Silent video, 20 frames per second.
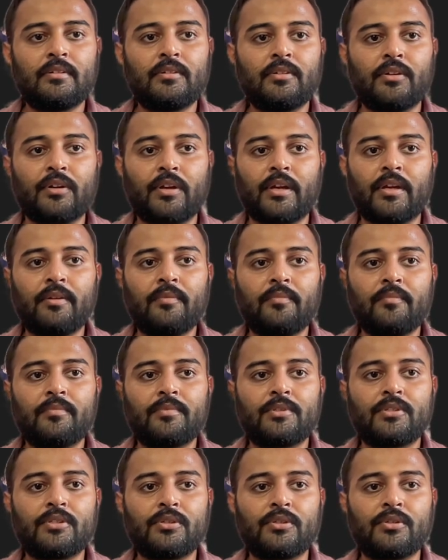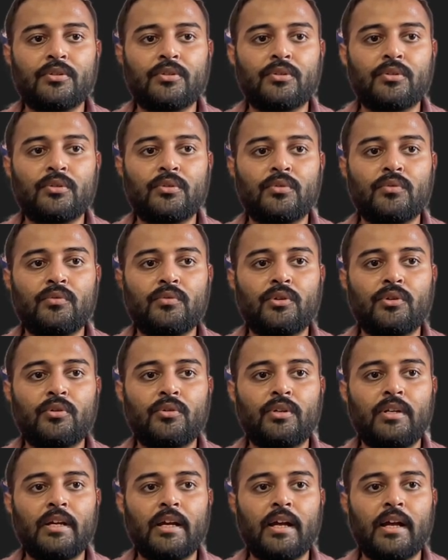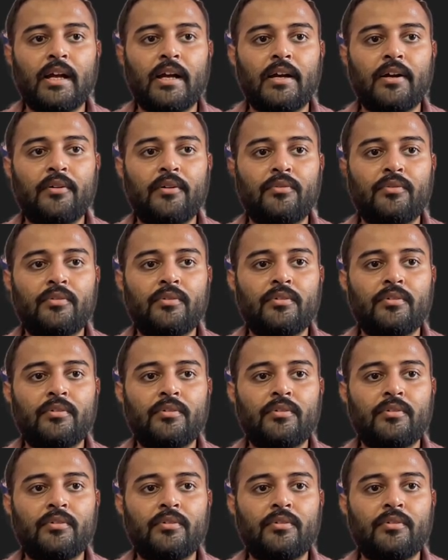Okay, so we only have,